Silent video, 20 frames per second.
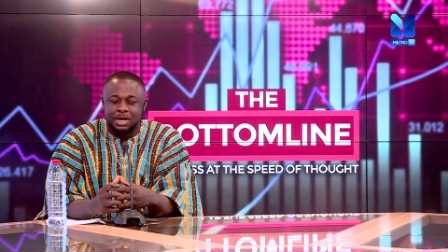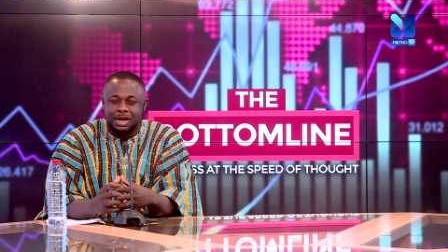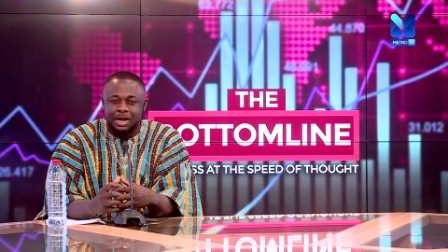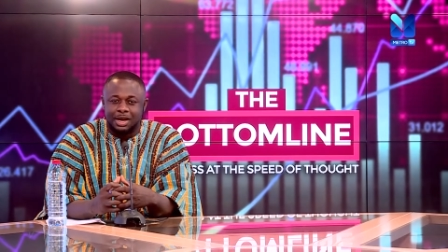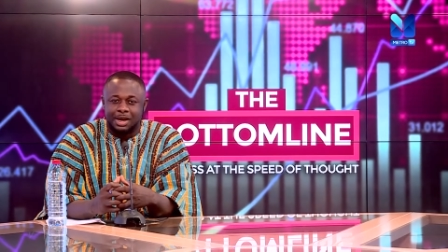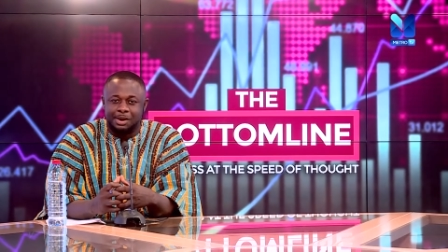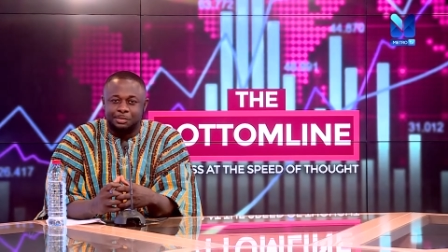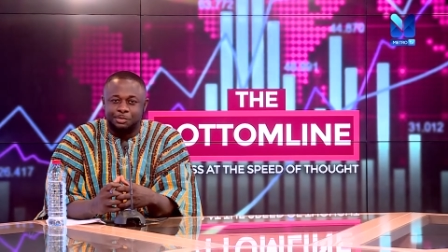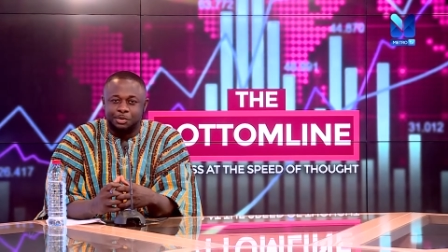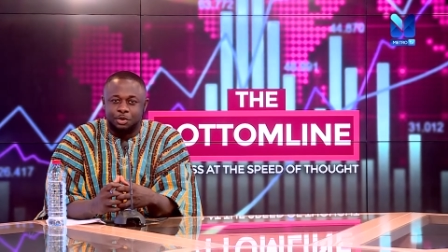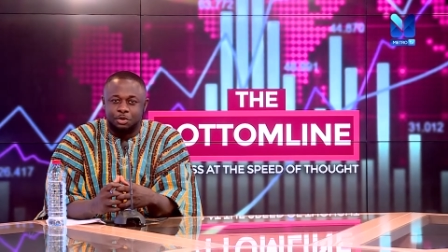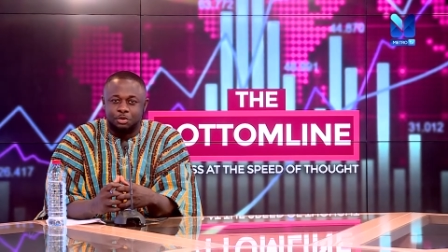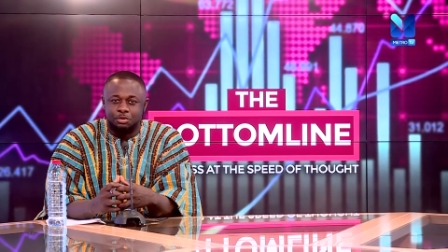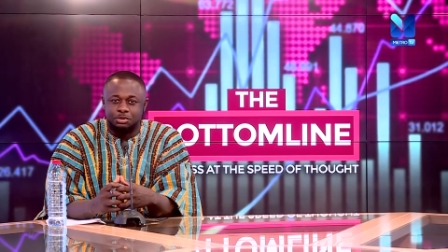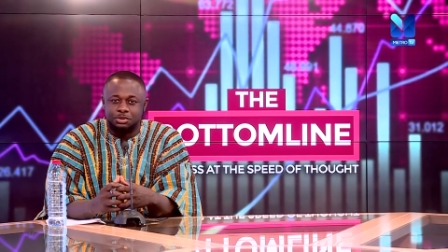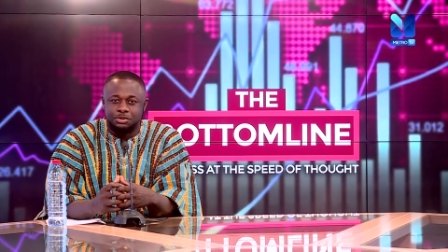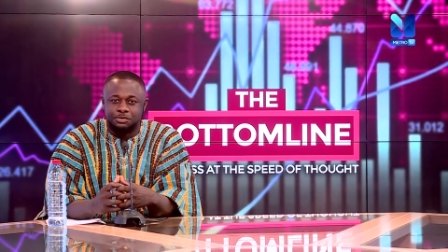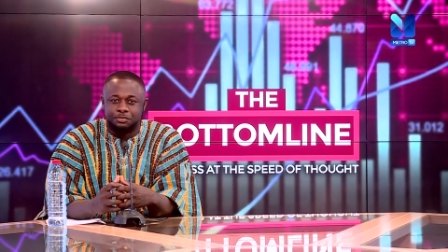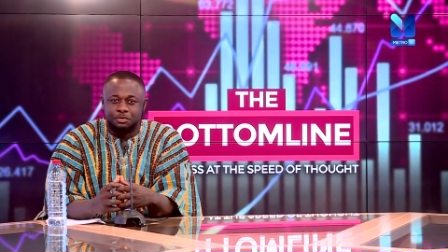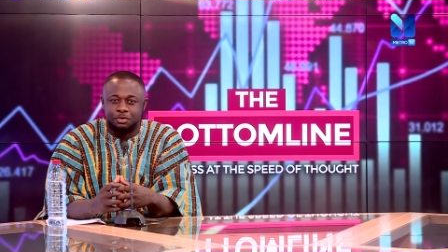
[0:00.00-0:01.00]
I am your
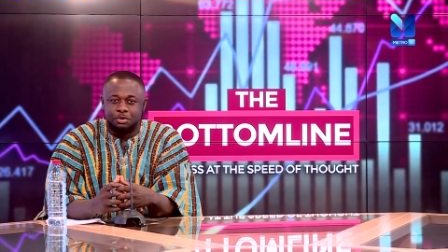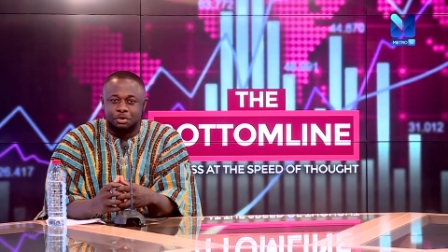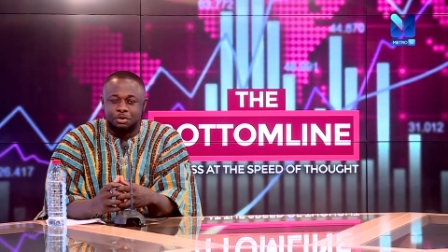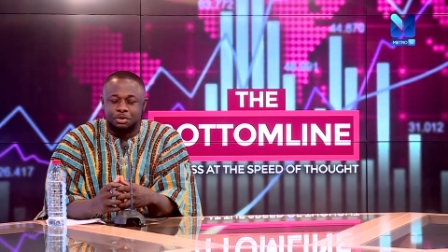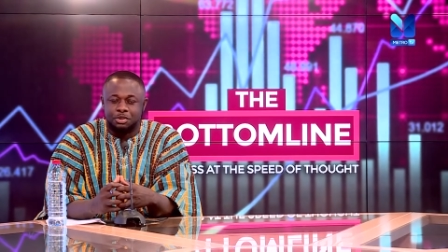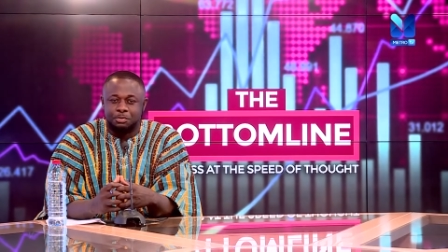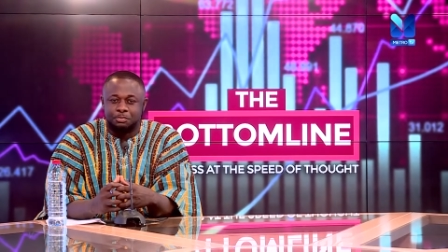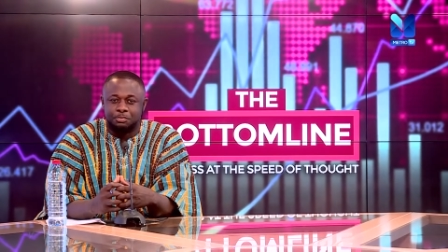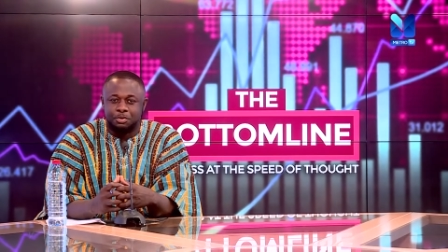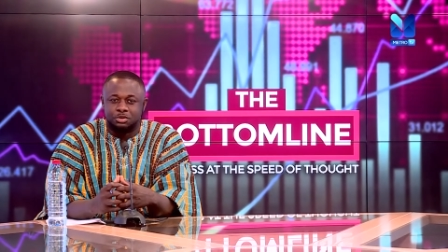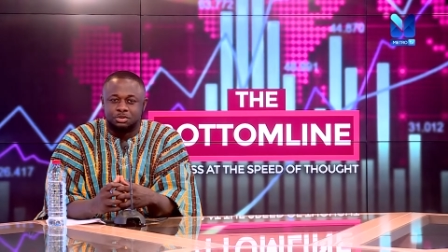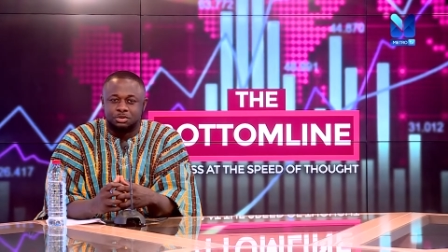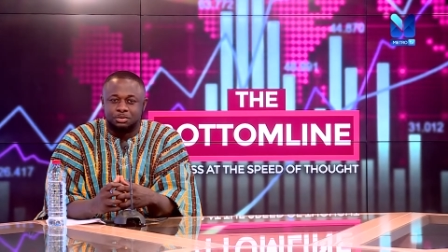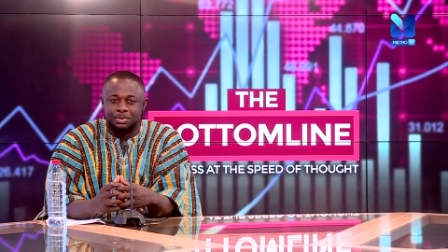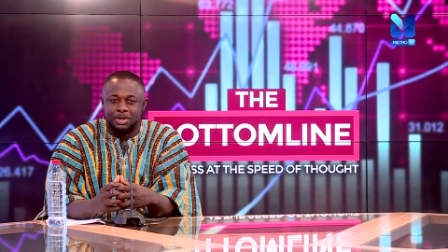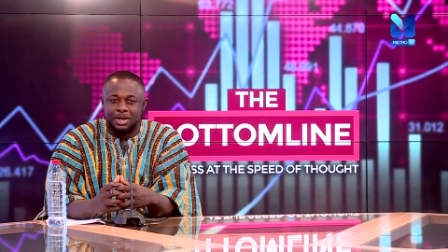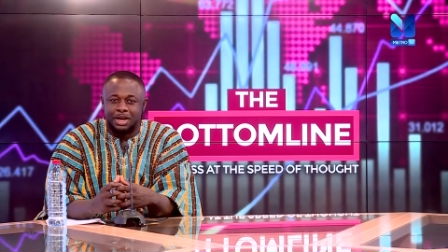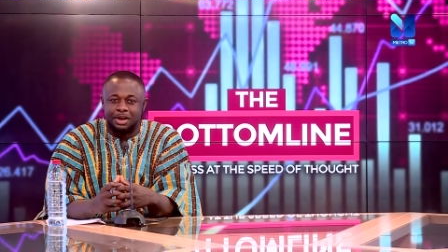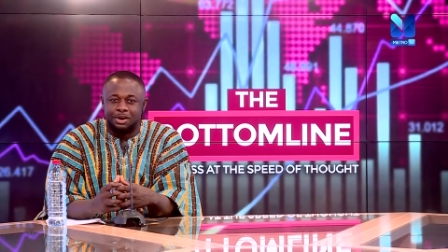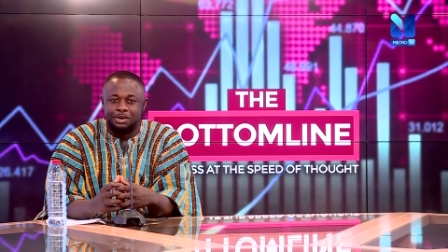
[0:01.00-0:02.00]
host for The
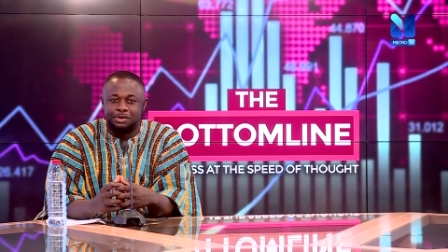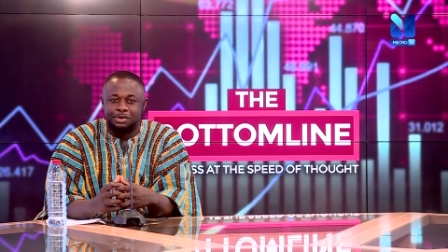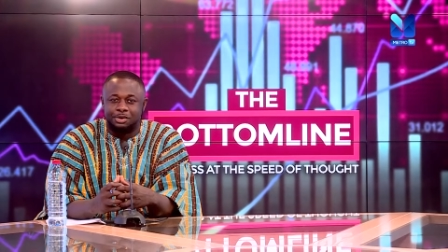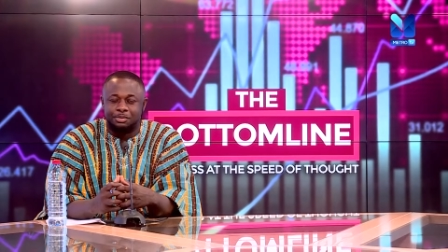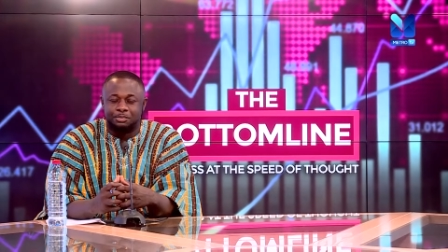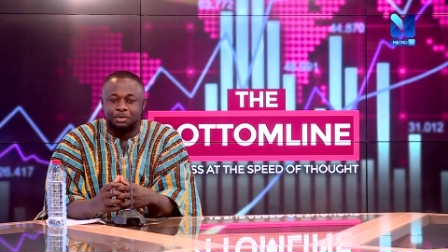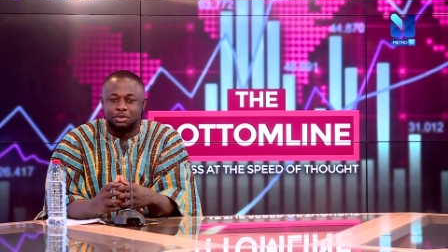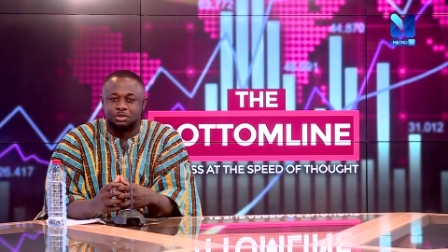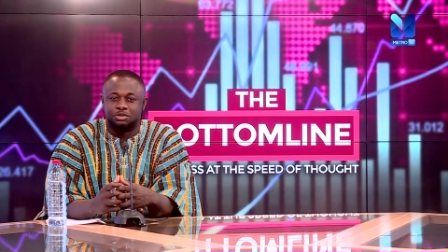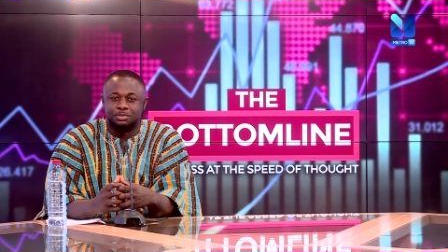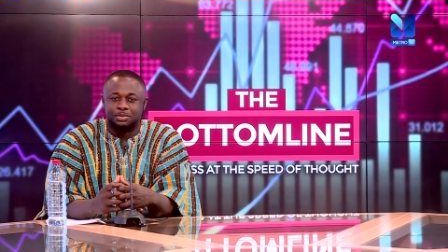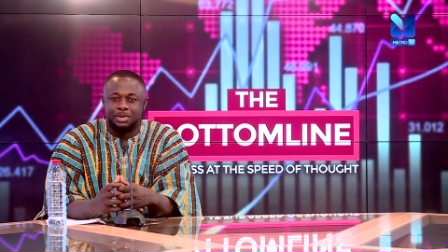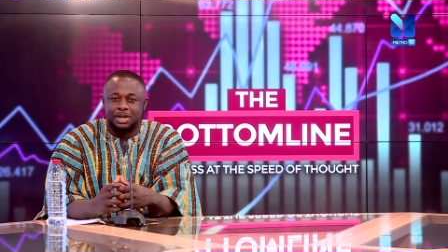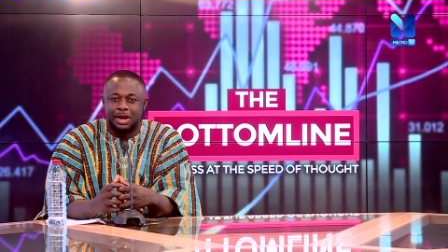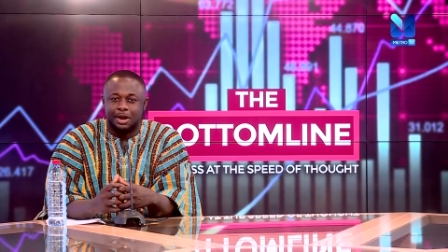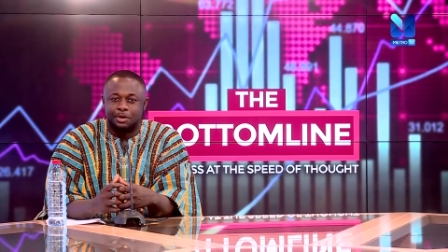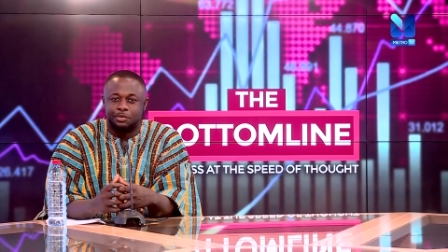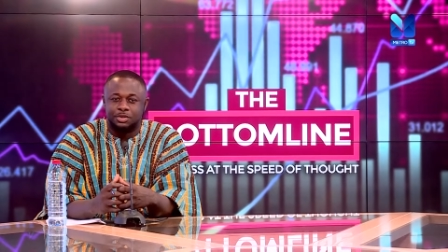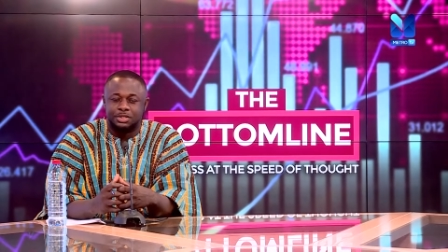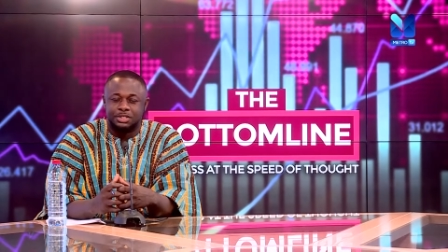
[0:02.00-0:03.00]
Bottom Line. On The Bottom
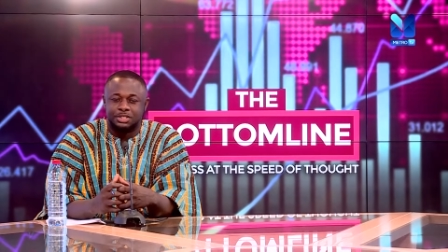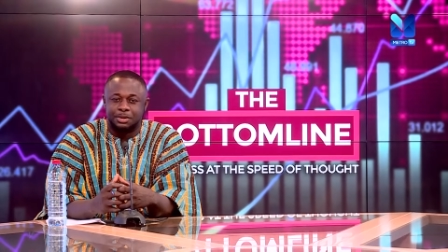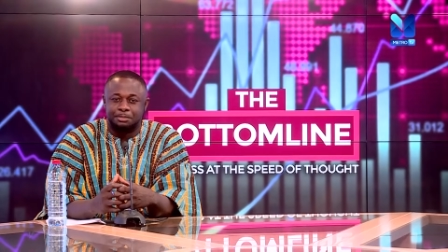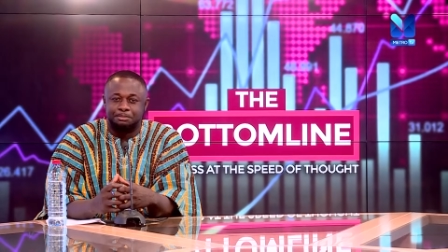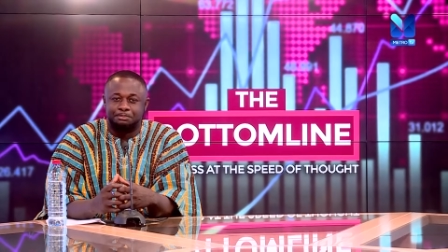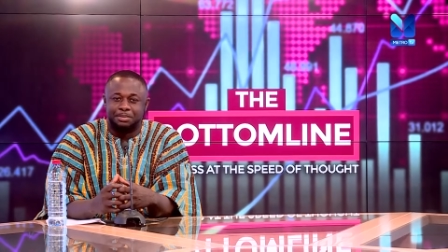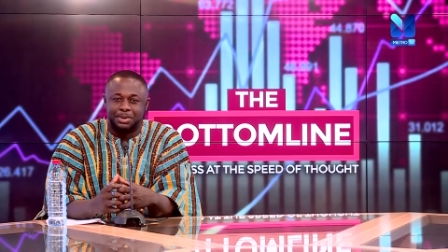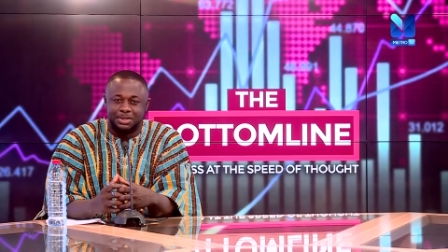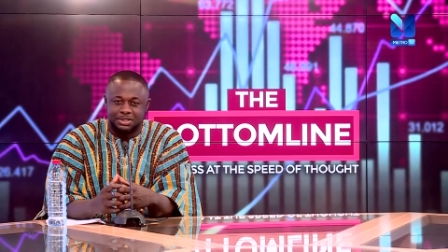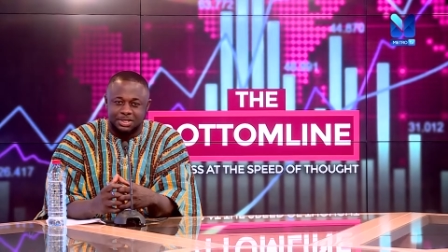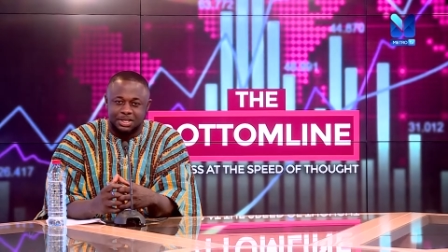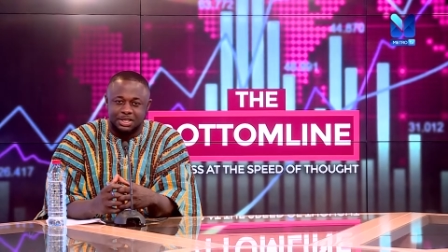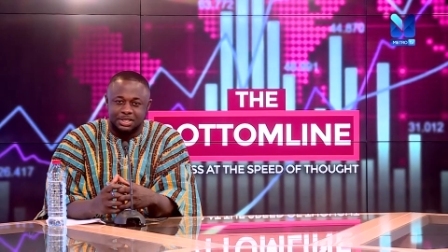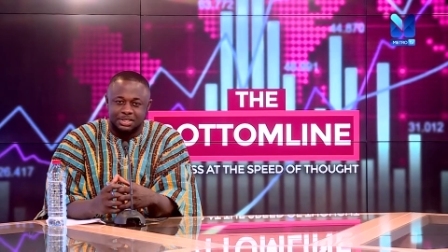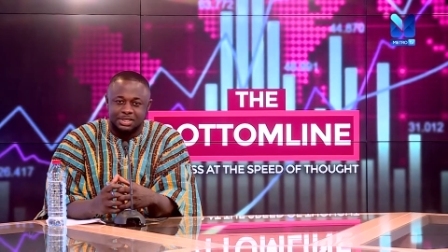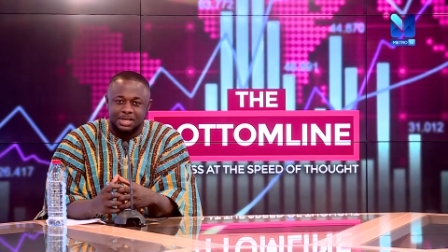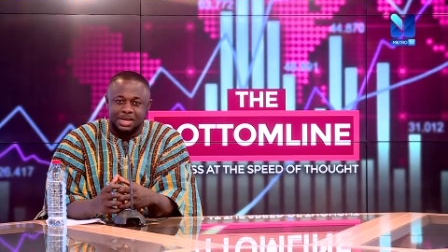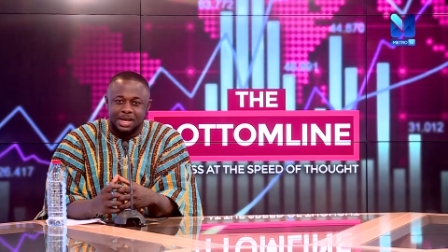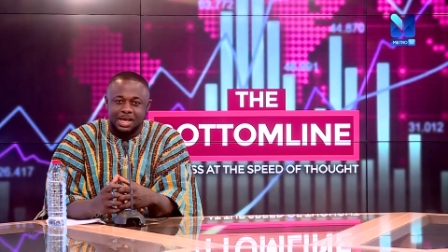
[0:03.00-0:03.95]
Line, we say business